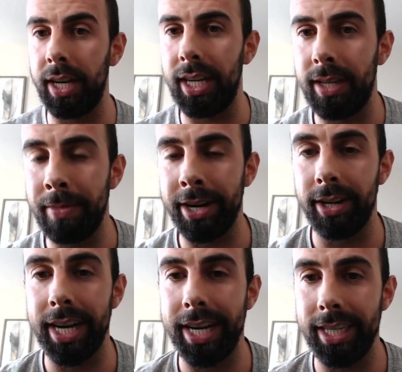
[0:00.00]
It
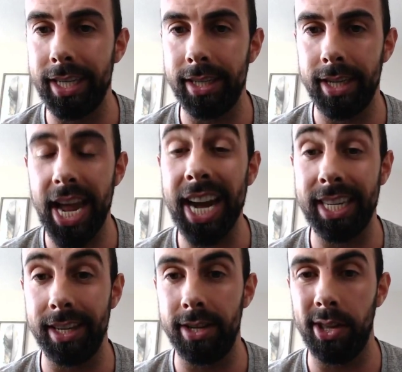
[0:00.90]
democratizes
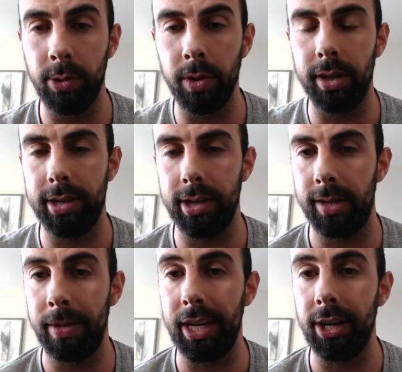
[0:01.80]
access to the world, so to speak.